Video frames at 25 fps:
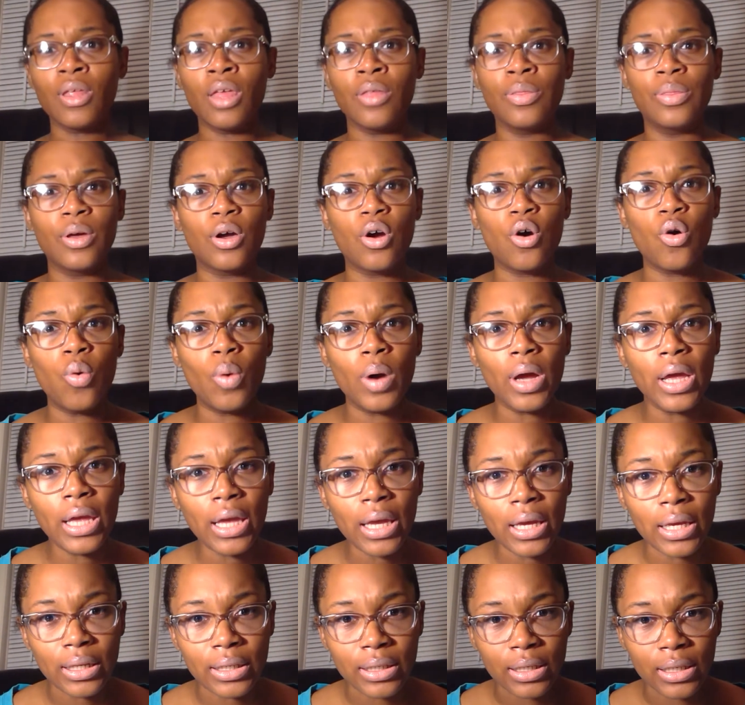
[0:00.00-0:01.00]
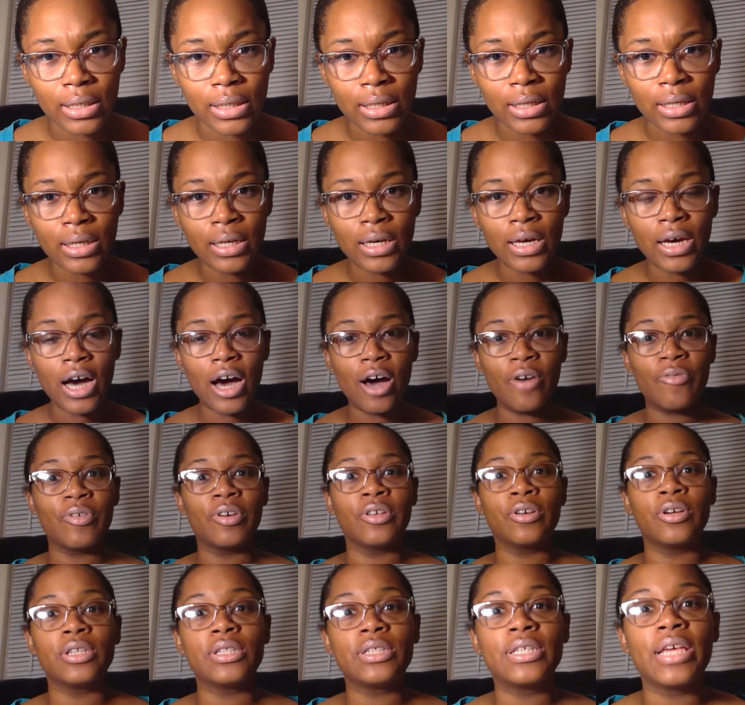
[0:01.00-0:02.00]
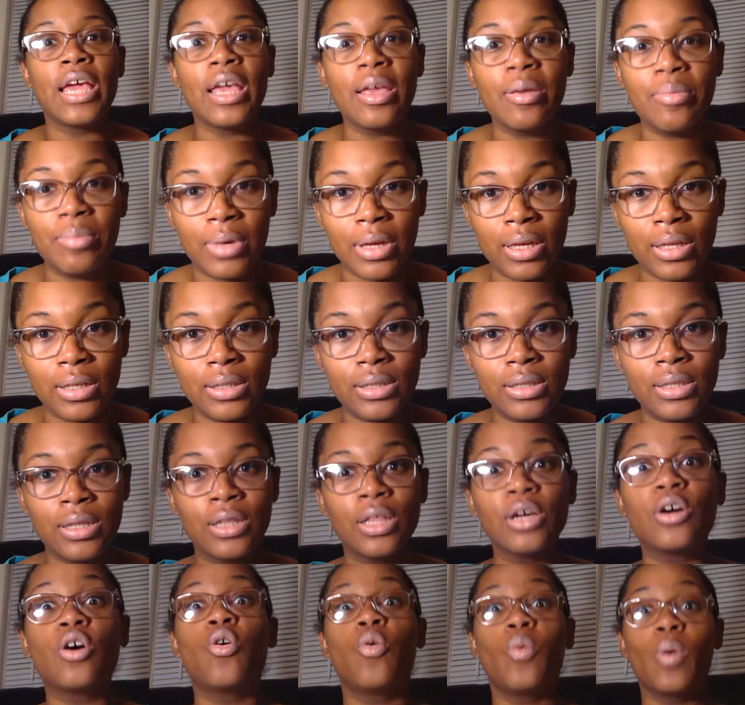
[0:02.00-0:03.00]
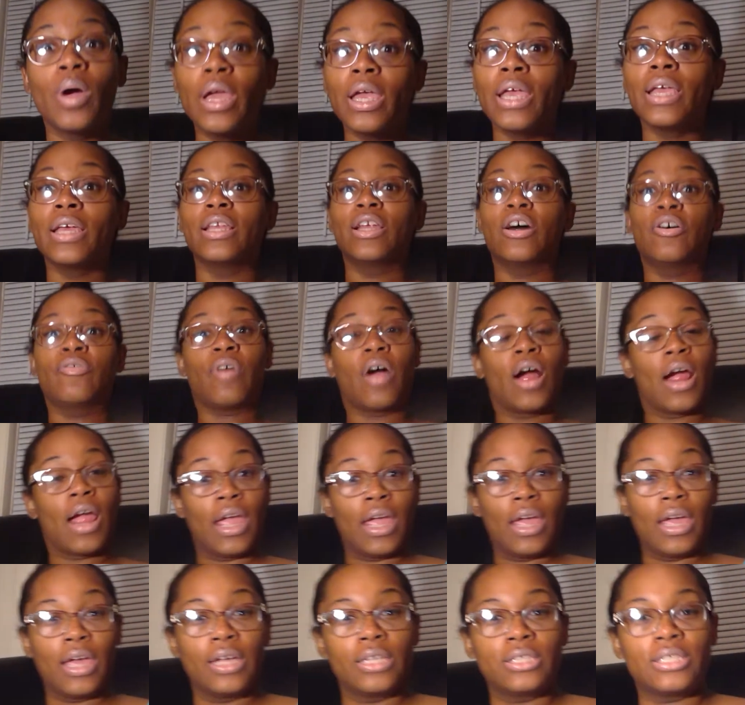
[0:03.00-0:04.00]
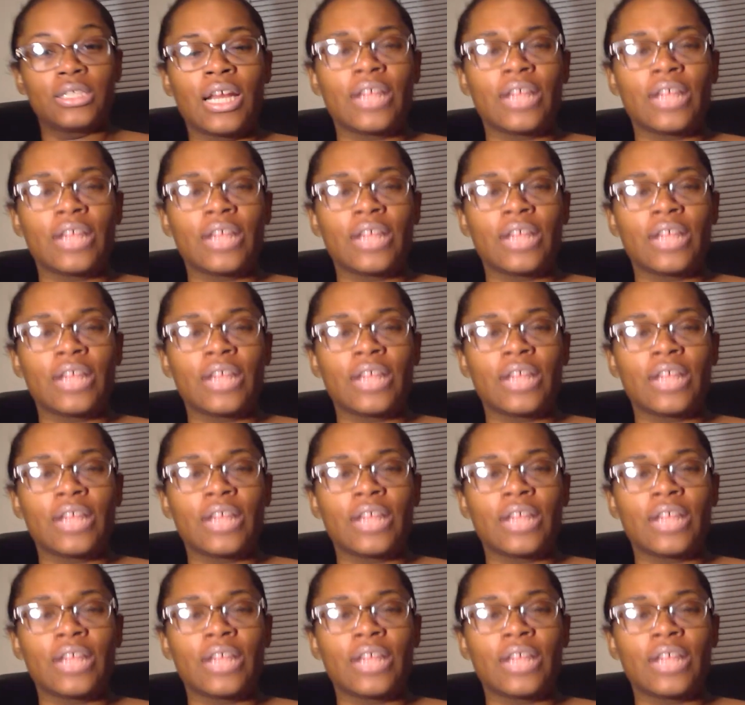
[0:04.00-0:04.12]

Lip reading: The queen of entertainment, the queen of our age.